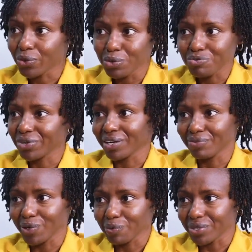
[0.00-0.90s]
couldn't find
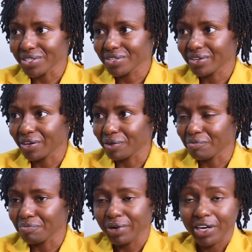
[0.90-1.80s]
developers,
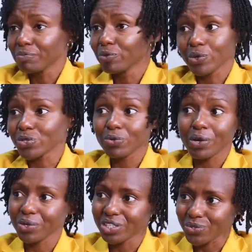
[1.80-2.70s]
partly because no
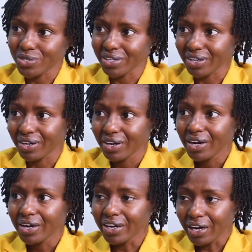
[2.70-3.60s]
one went into tech.
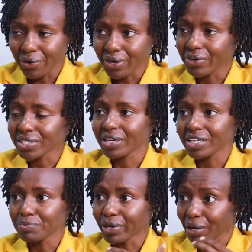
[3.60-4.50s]
Now increasingly
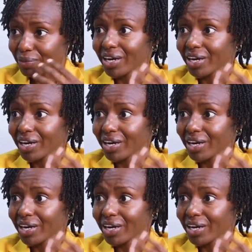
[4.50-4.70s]
it's become a